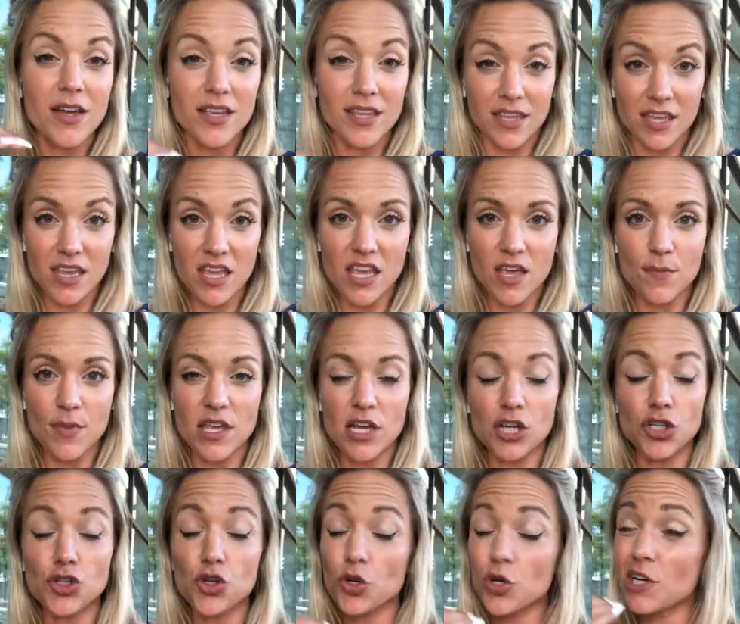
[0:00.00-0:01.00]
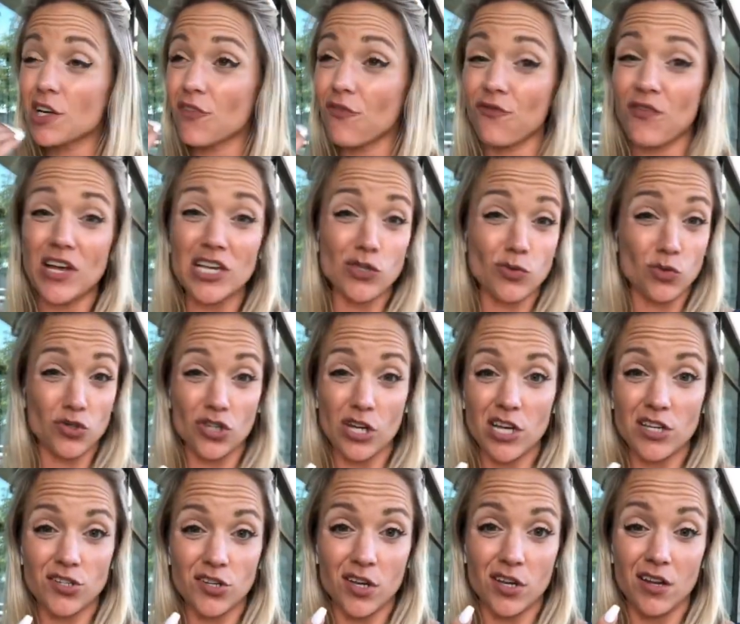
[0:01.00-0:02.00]
key, because you're going to face
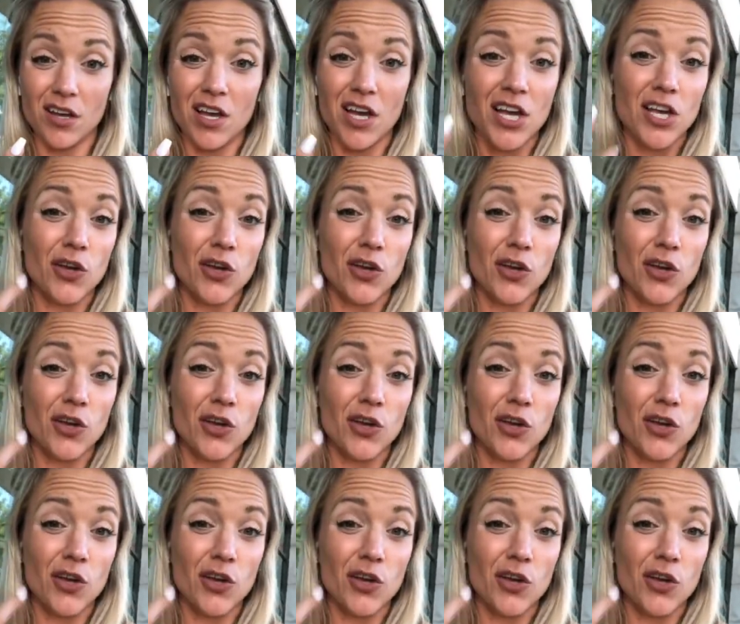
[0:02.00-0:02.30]
rejection.